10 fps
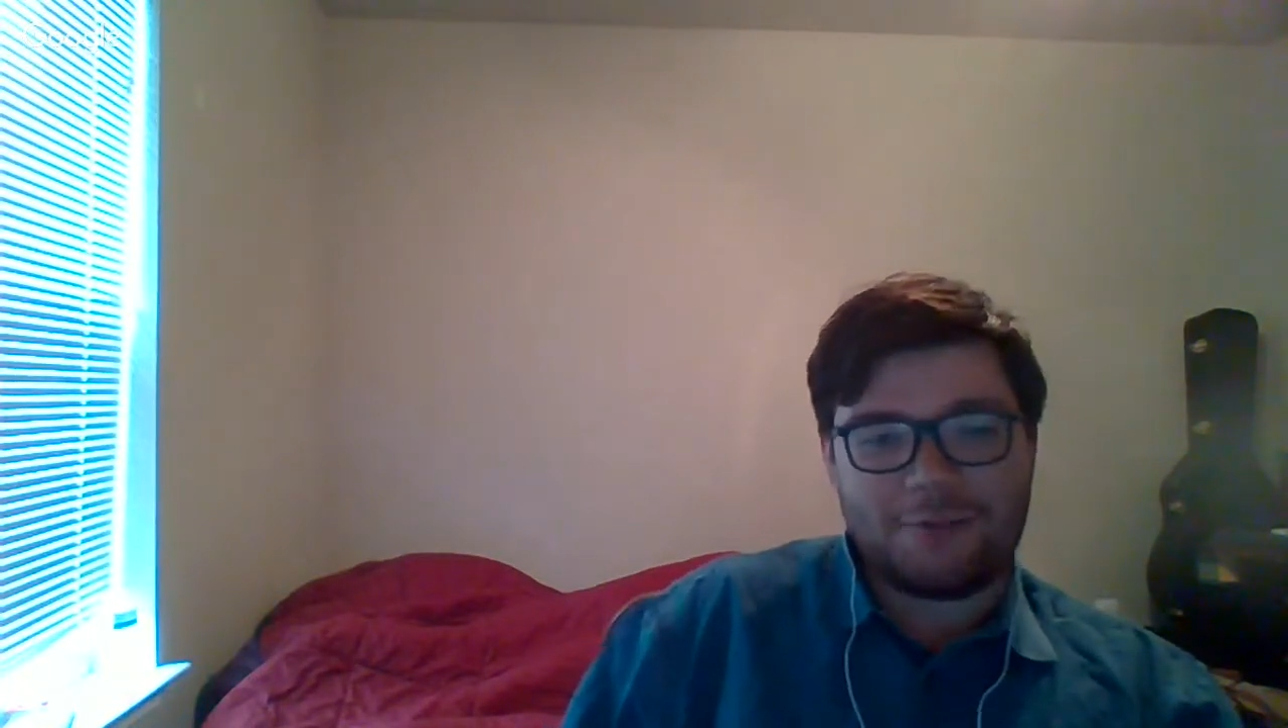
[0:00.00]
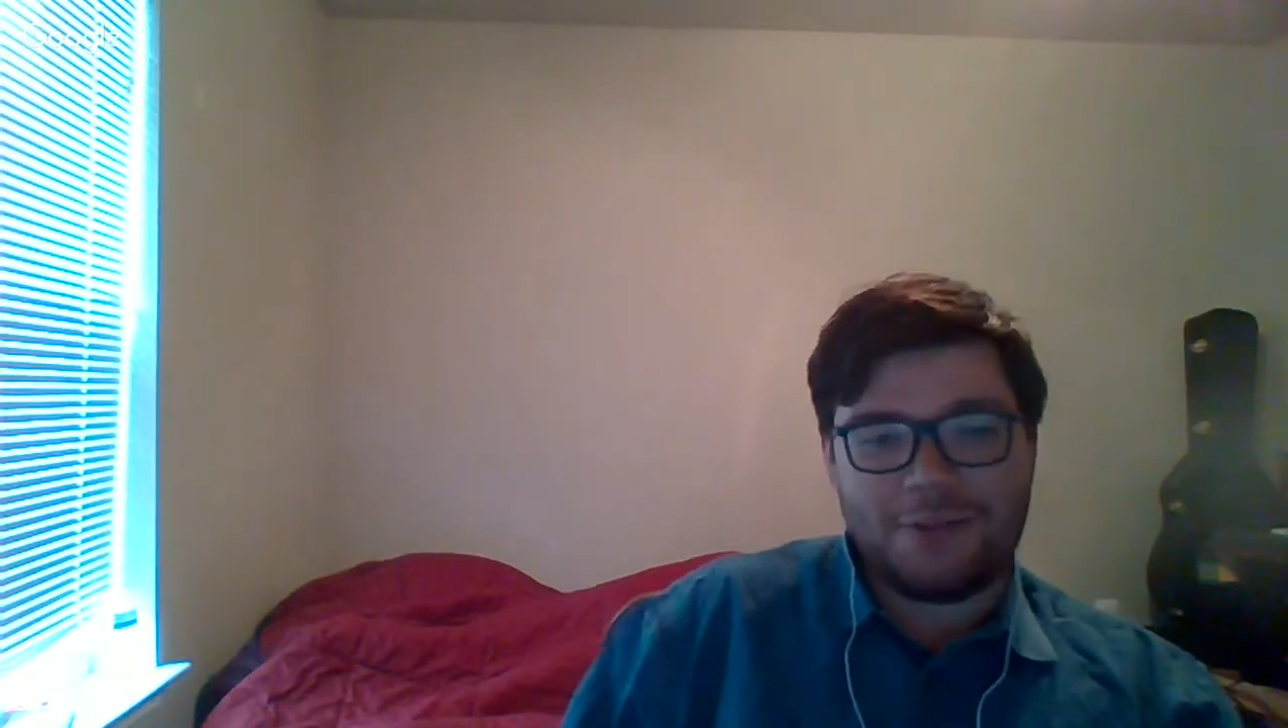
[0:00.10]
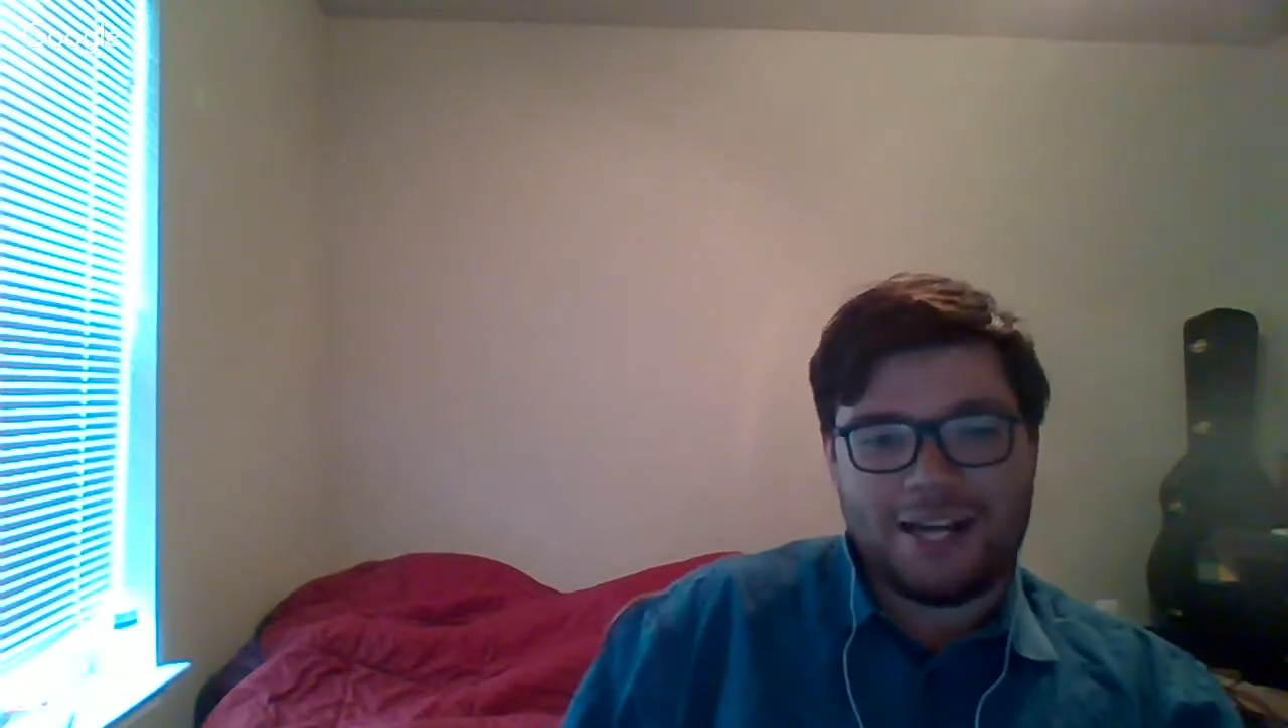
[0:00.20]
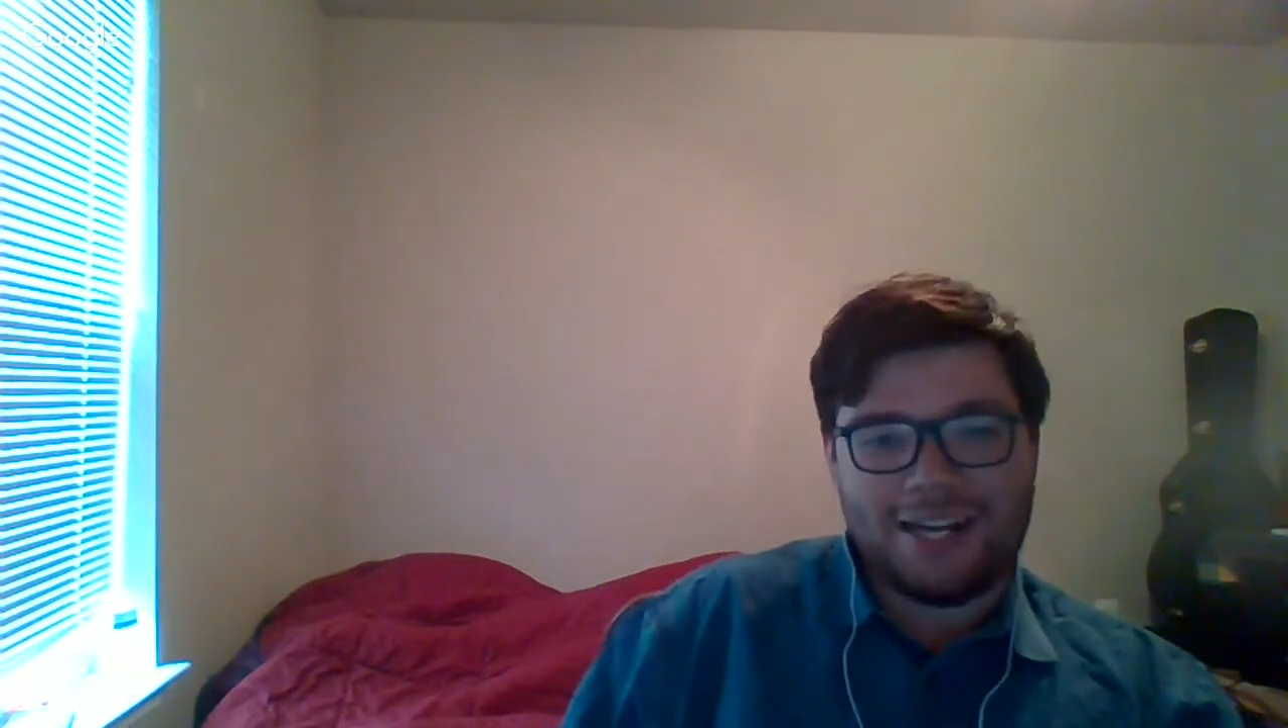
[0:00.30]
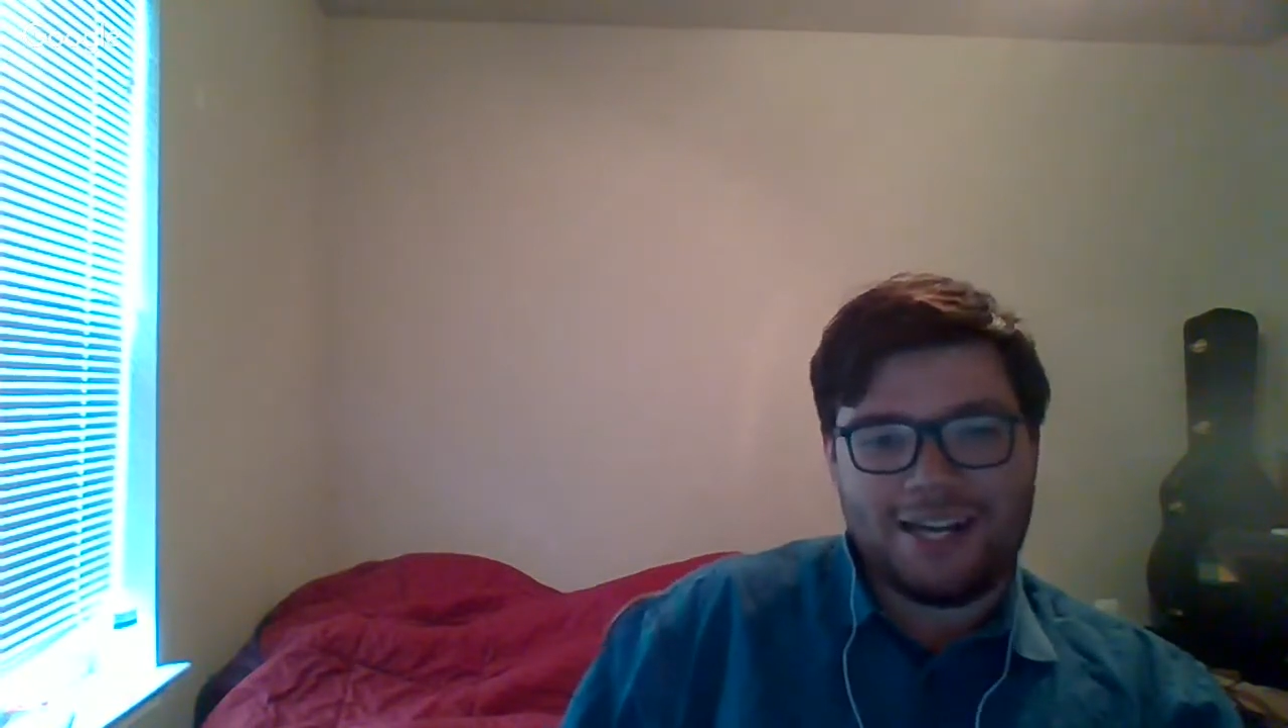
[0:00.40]

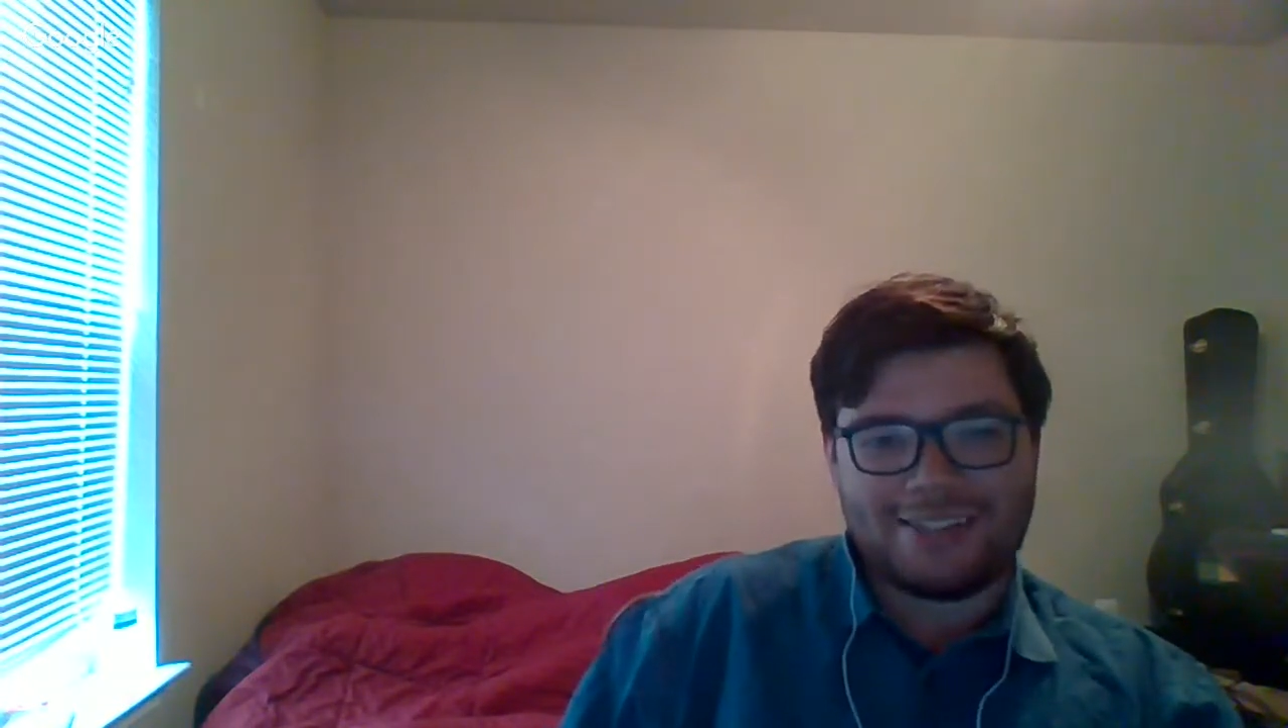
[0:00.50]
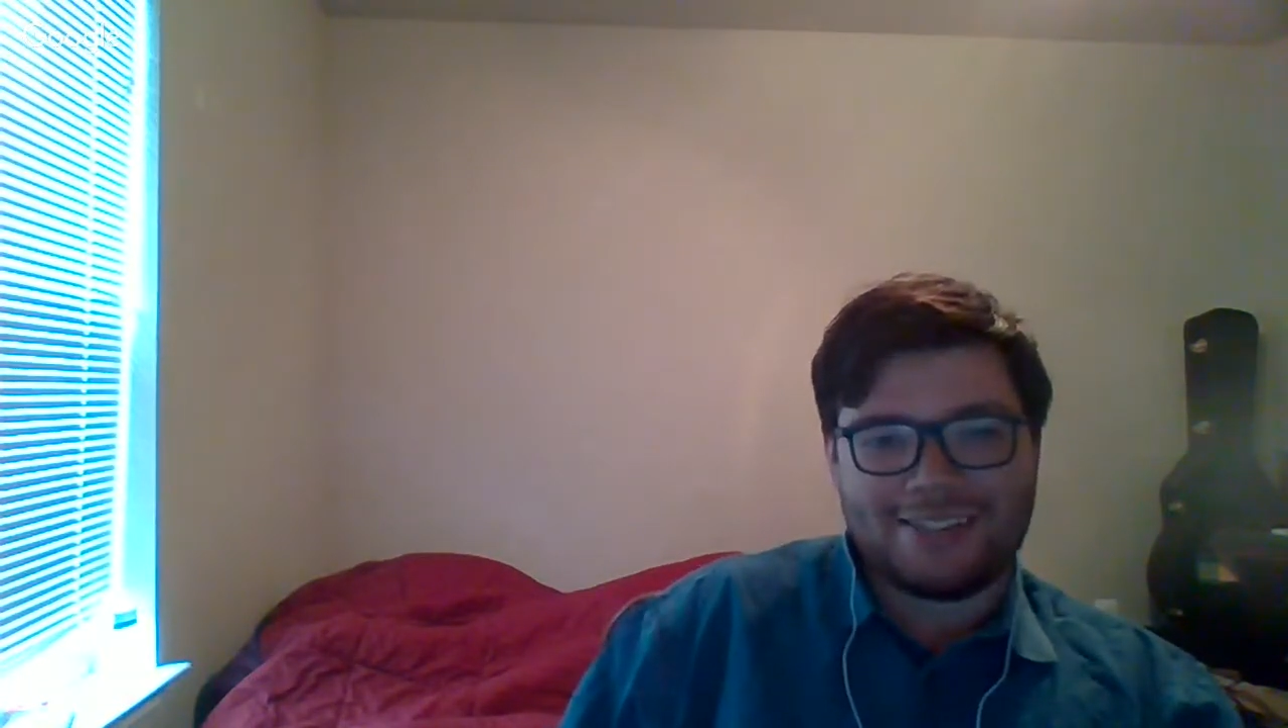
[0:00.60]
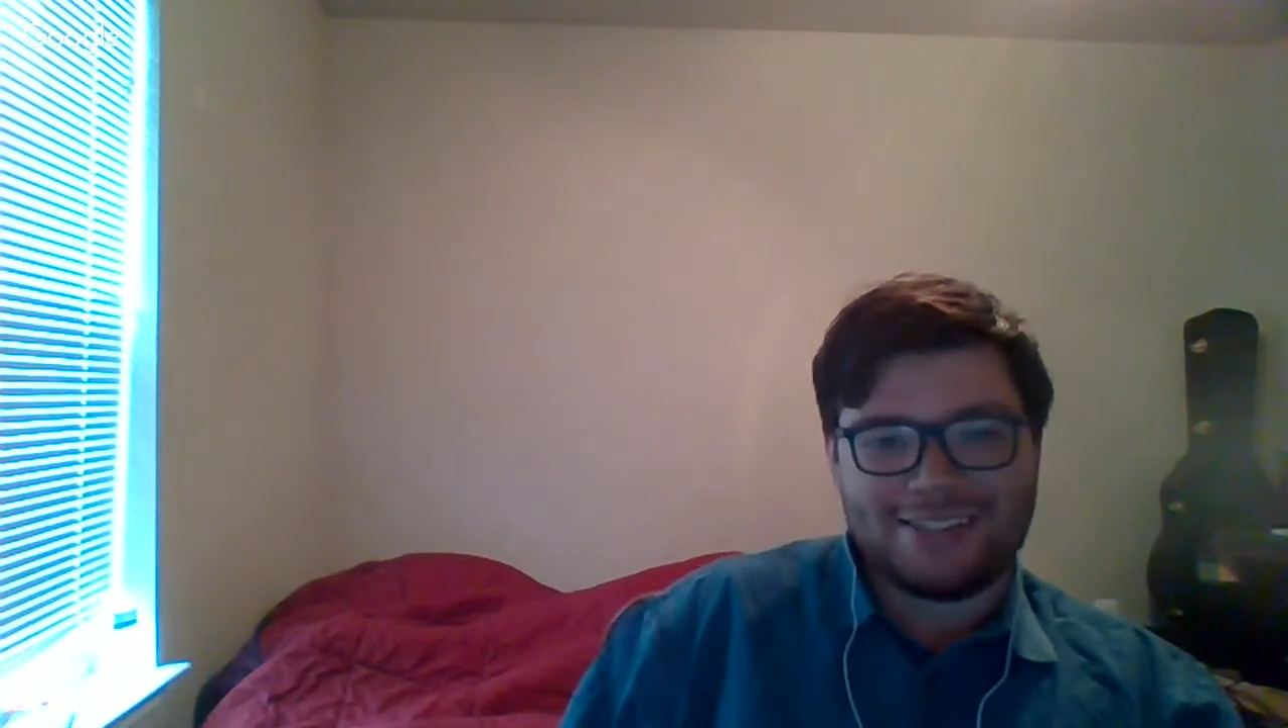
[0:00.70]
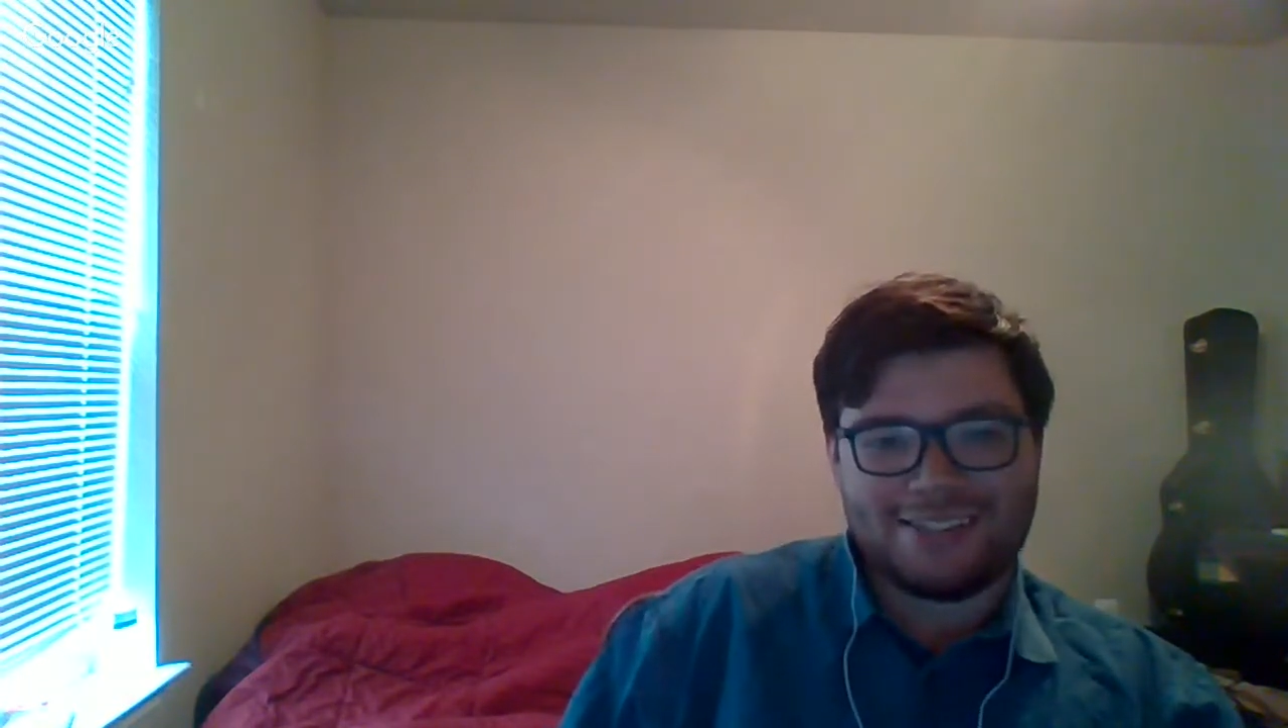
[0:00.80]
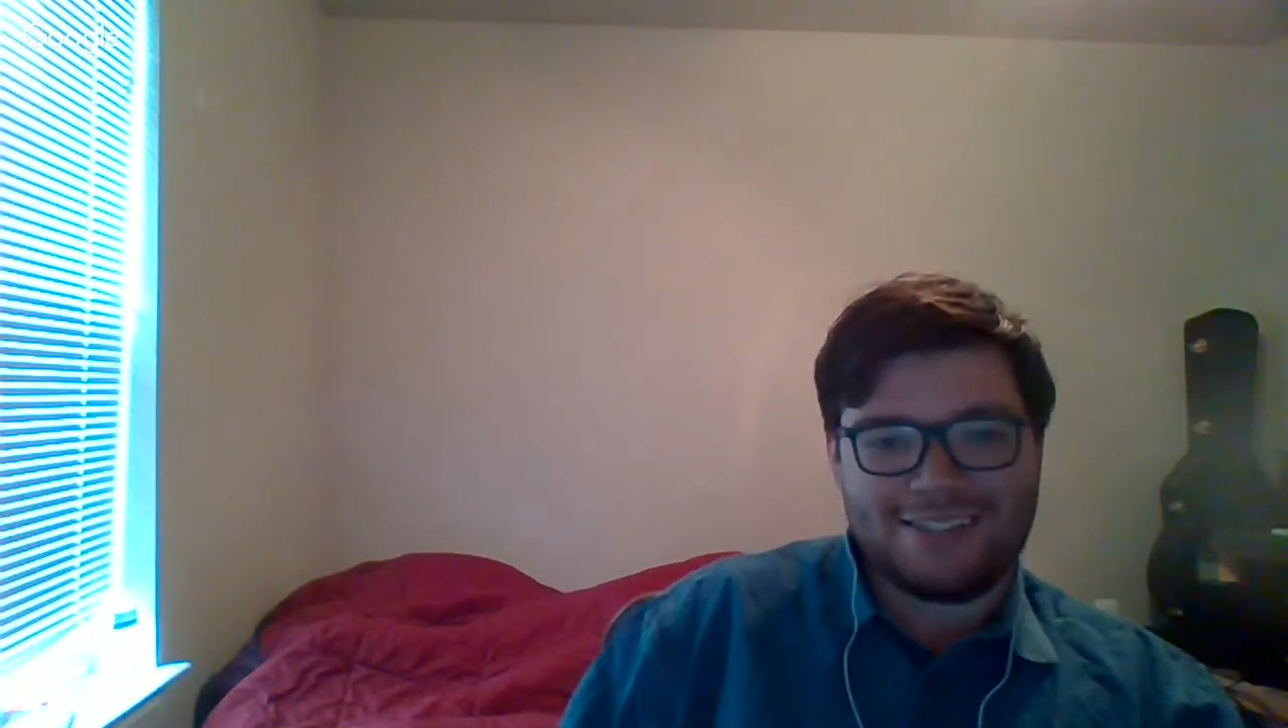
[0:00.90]
badasses,